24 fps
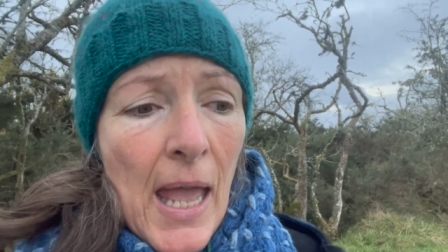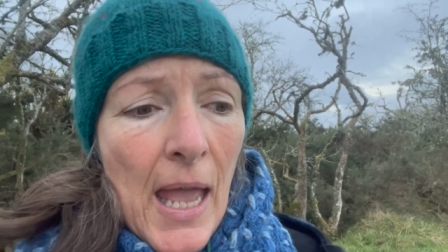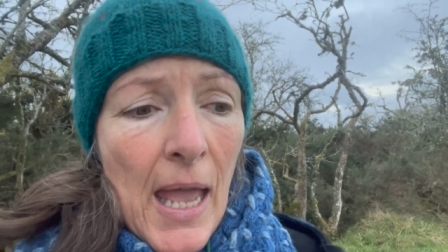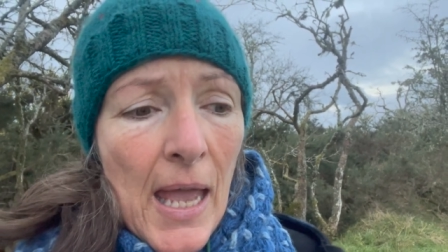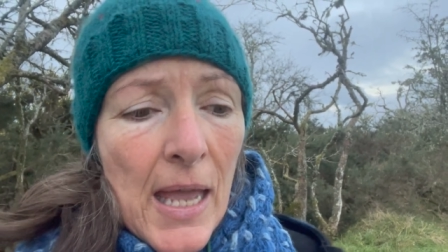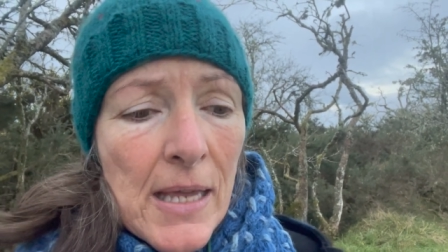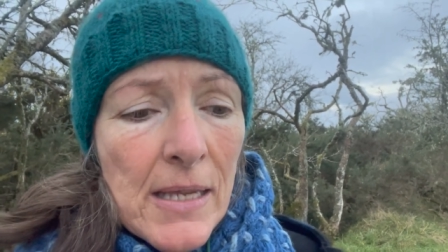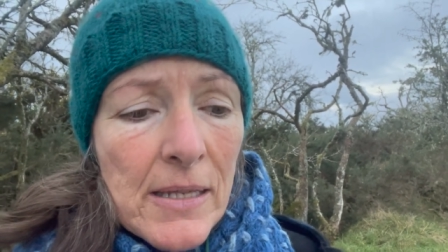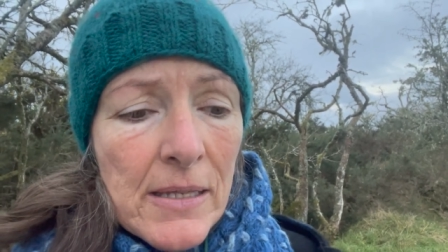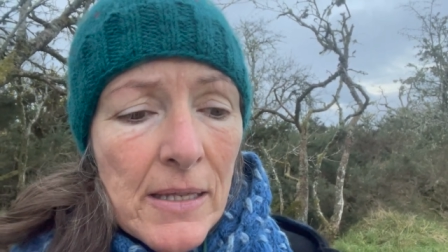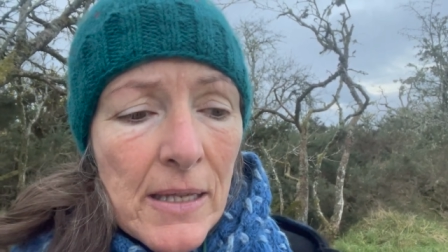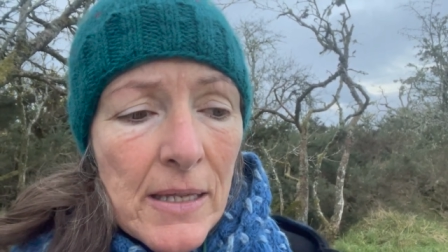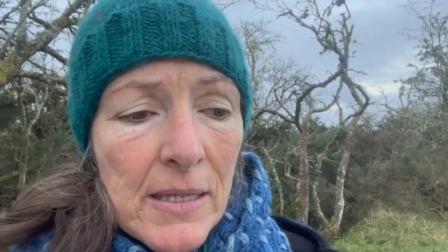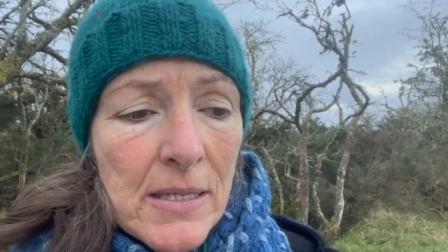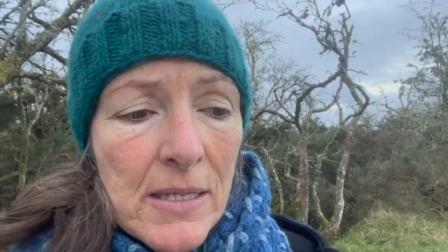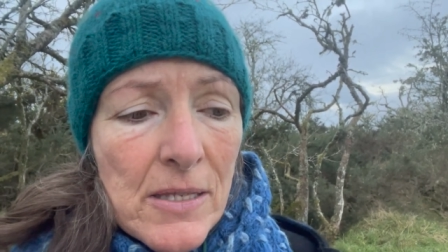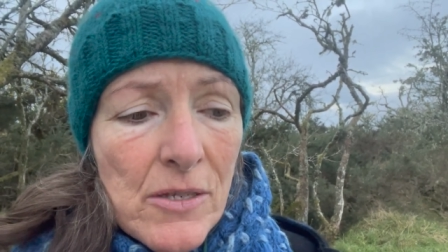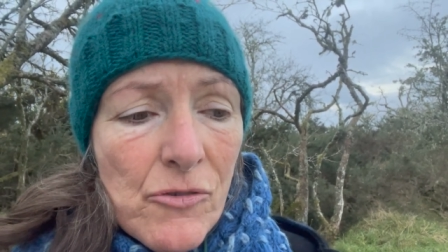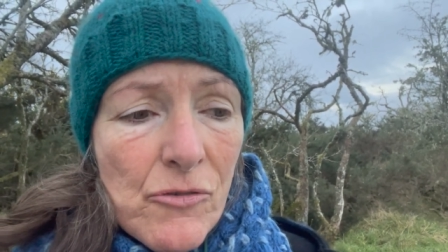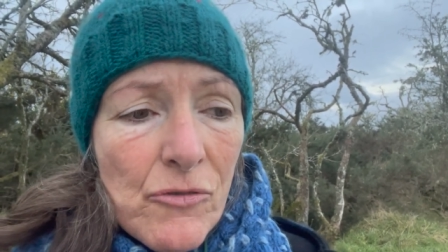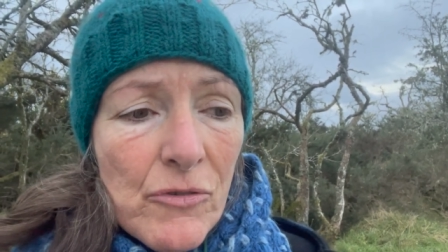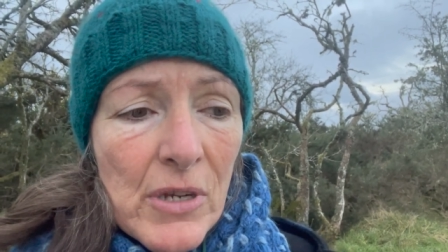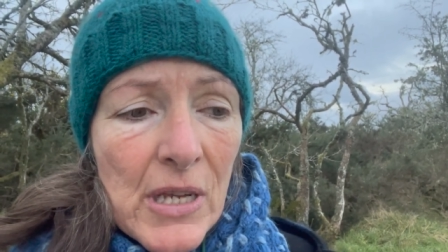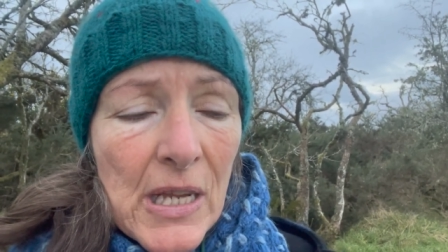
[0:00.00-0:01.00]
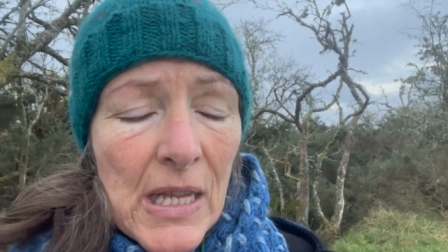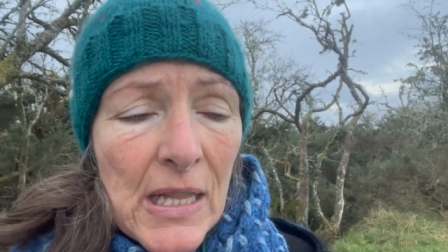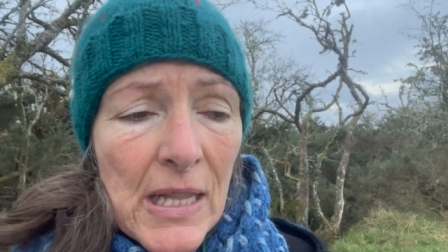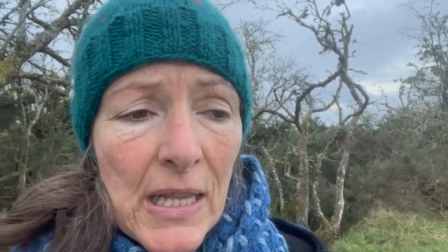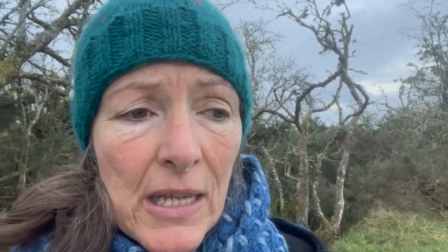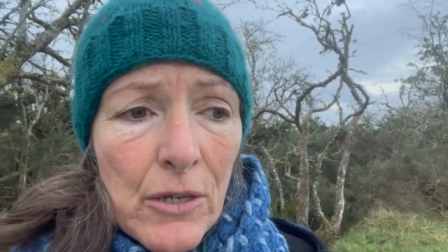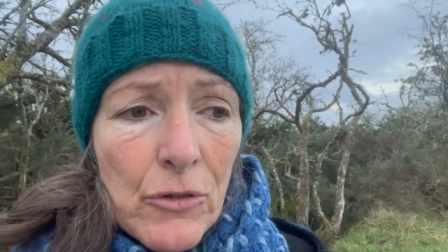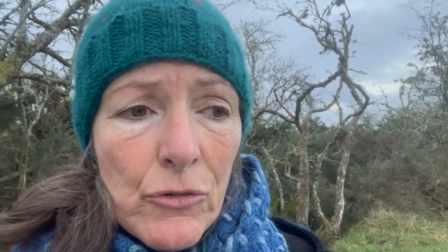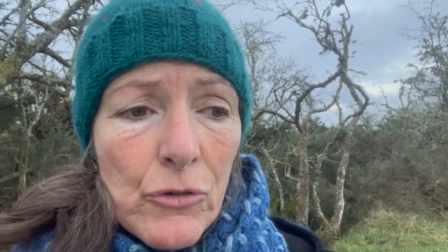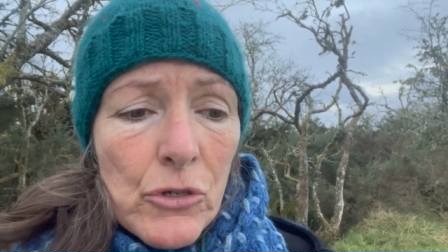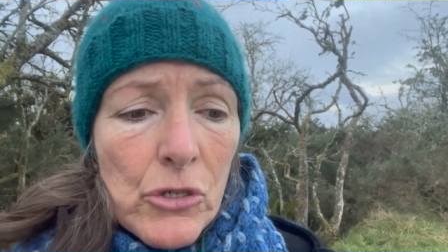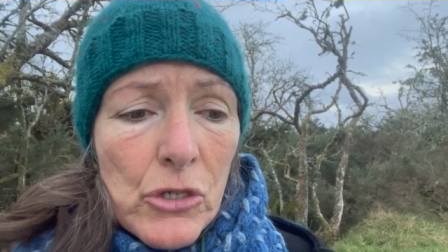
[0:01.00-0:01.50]
And this is really
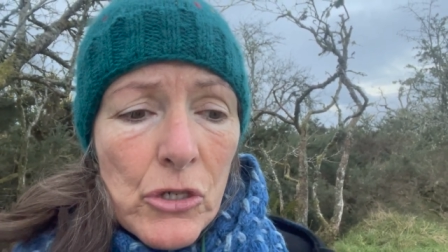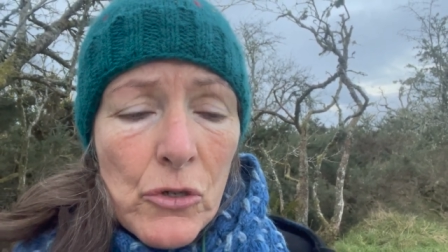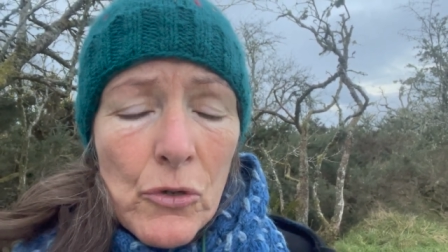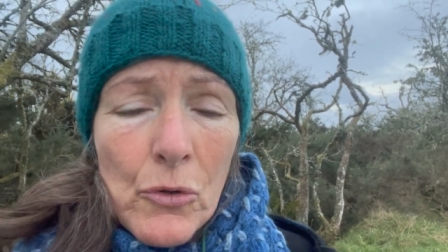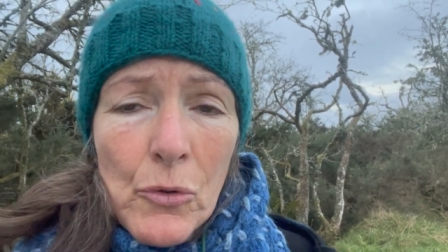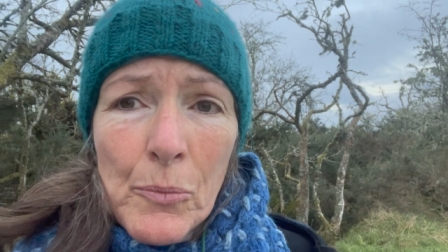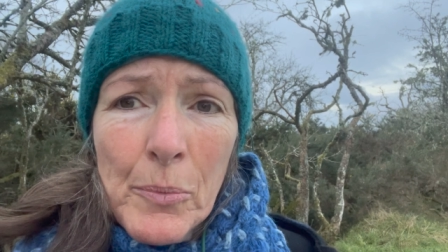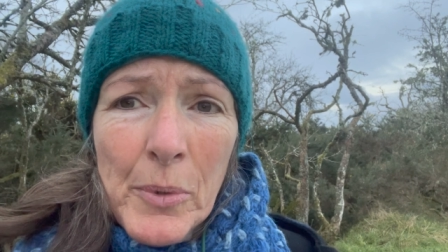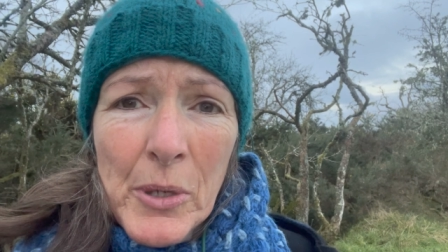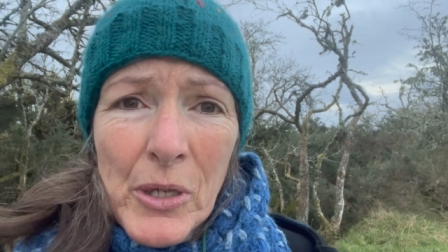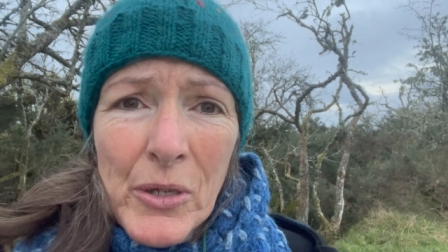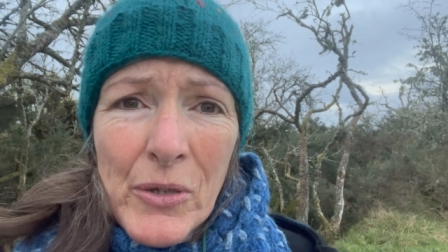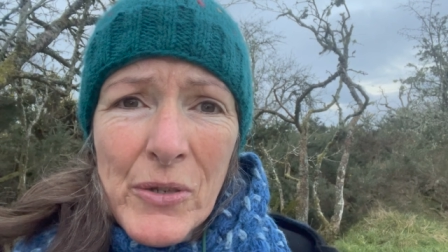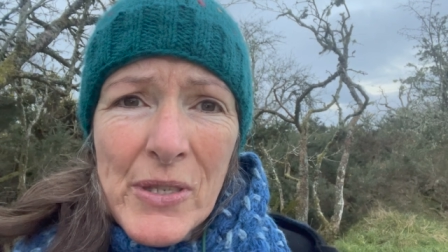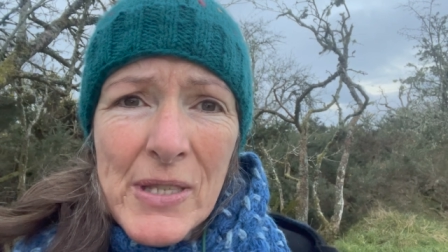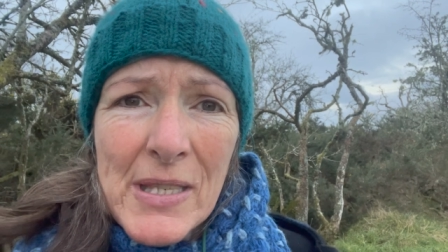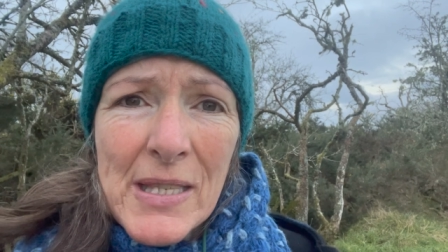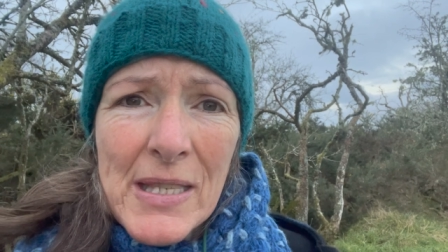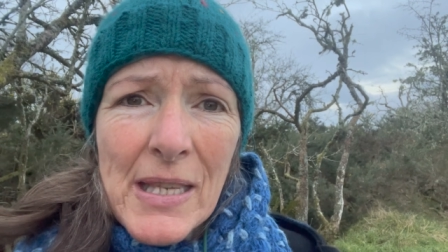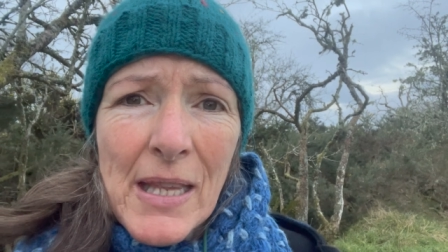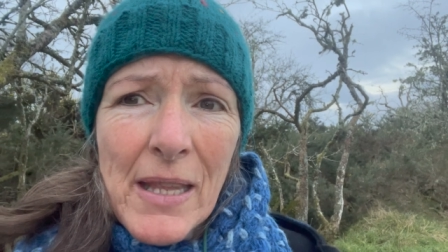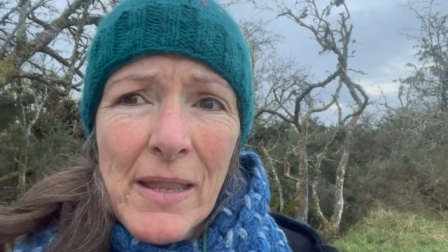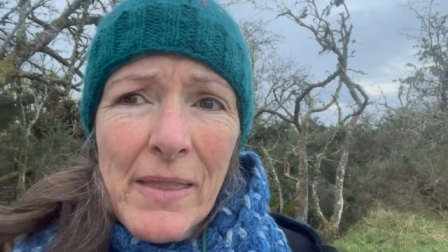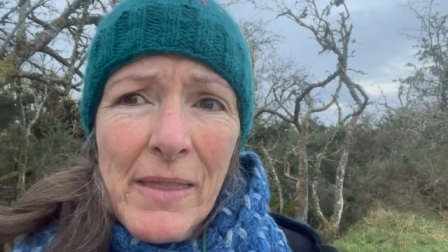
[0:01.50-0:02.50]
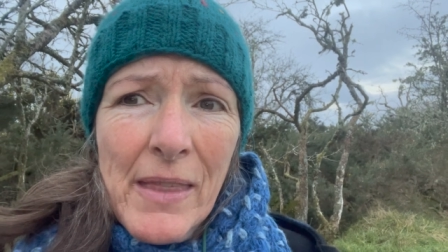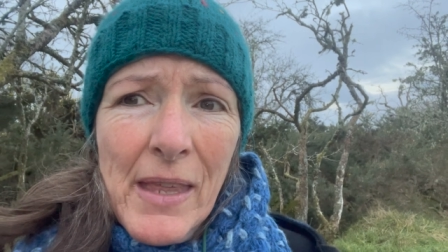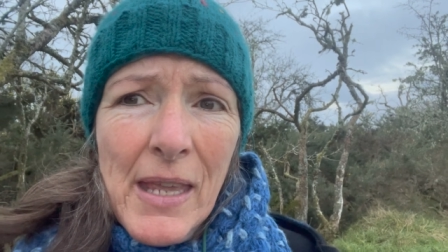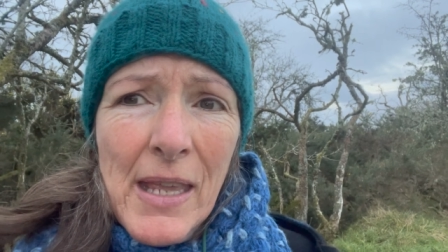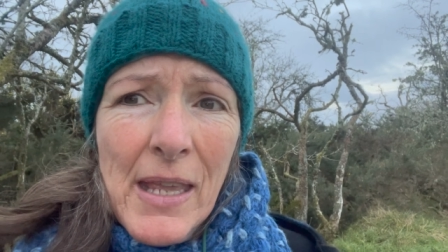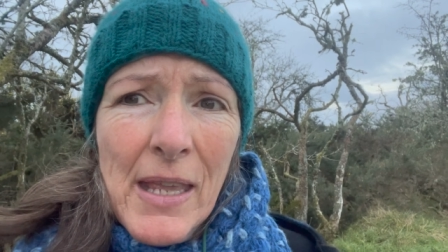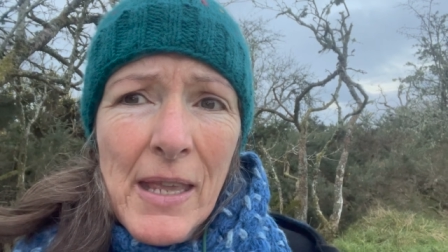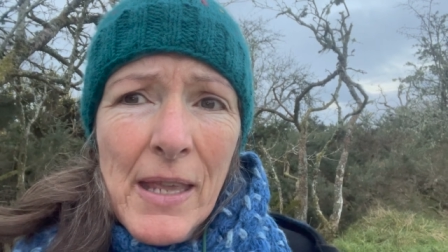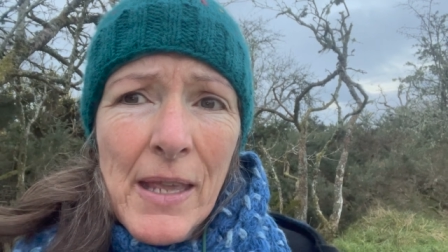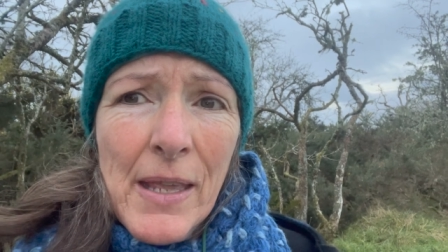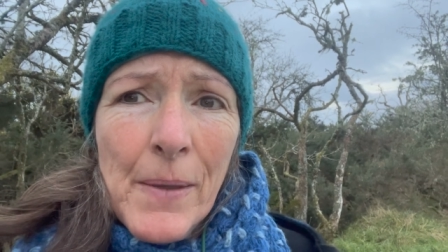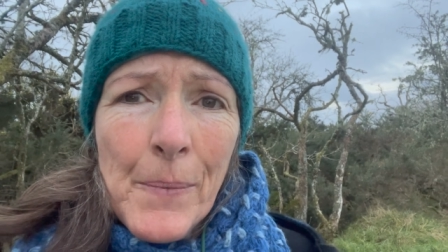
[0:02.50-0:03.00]
crucial because
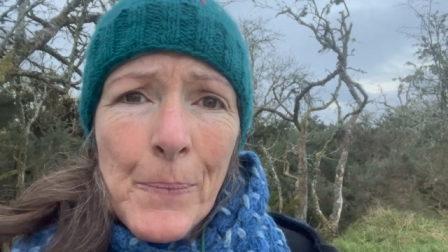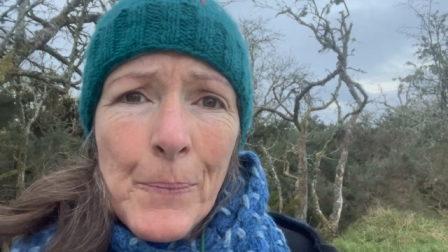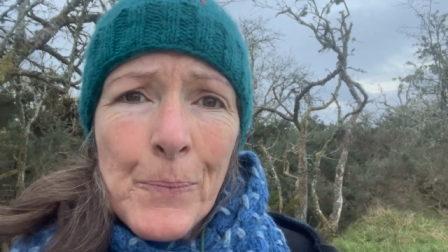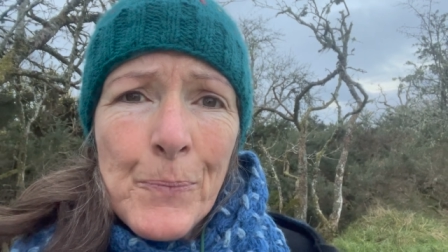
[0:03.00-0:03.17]
the